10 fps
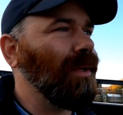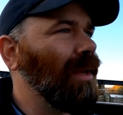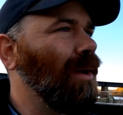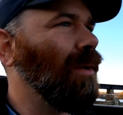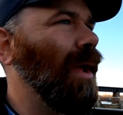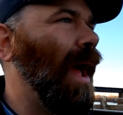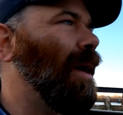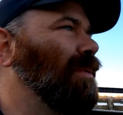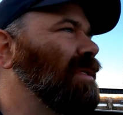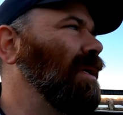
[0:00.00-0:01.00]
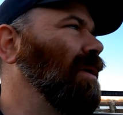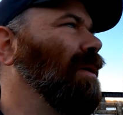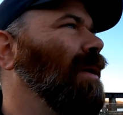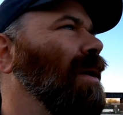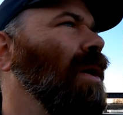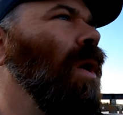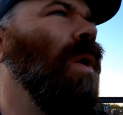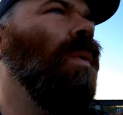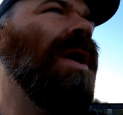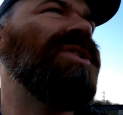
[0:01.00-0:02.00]
Now, I was
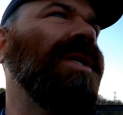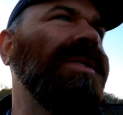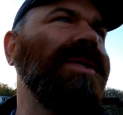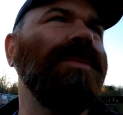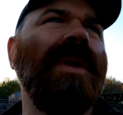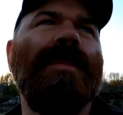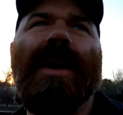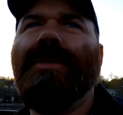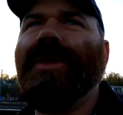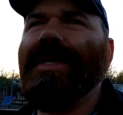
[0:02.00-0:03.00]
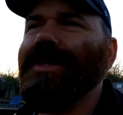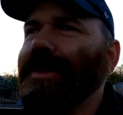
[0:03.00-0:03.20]
watching a sermon about this